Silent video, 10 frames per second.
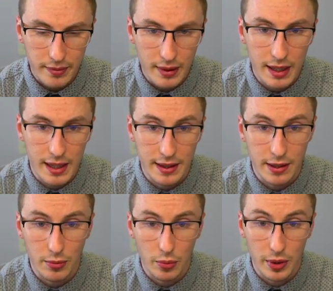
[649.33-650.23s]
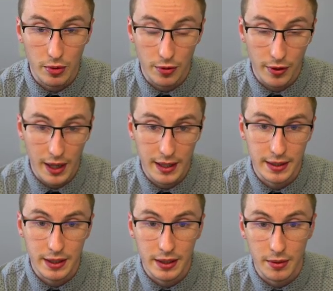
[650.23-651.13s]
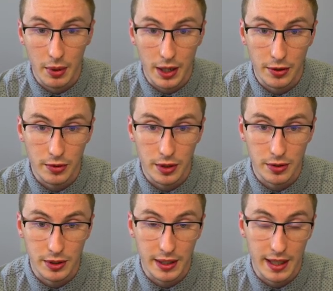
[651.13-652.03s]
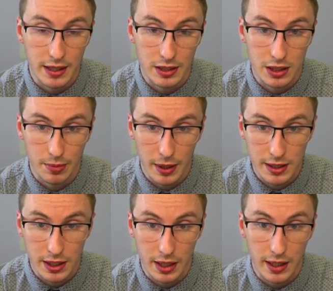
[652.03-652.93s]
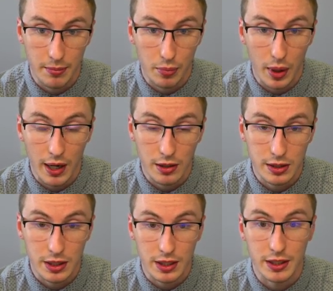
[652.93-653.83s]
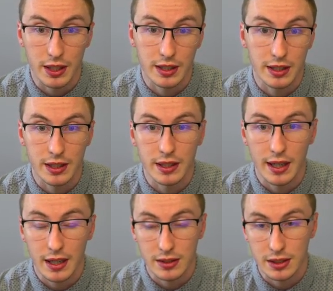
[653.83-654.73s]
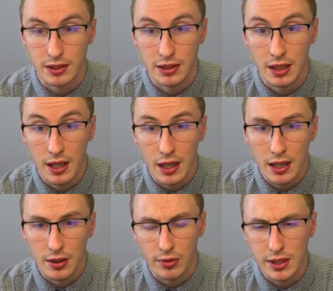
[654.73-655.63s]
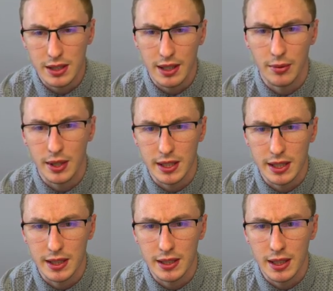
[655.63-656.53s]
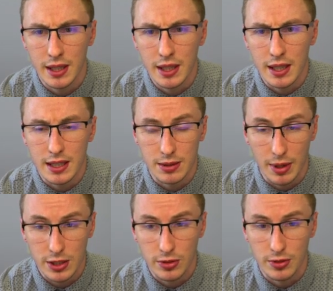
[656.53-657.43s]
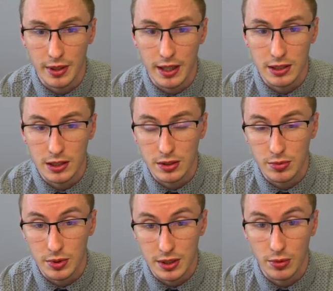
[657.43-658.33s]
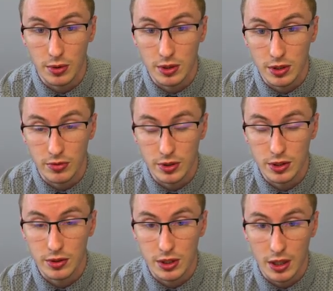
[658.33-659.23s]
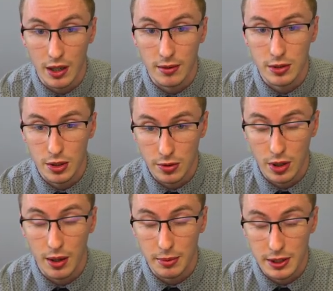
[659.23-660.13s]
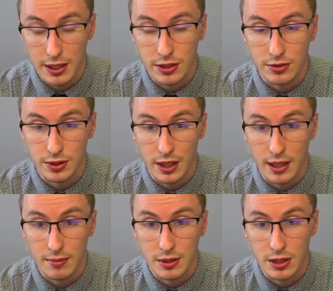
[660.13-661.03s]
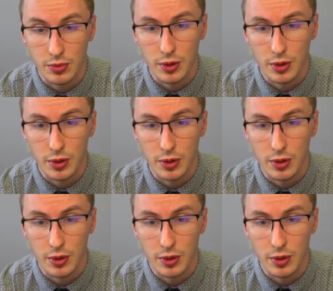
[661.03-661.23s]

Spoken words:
and then we refined the model using ANSYS Space Claim prior to conducting the analysis. The reason that we did a symmetrical analysis was in order to reduce the total computational time, since we were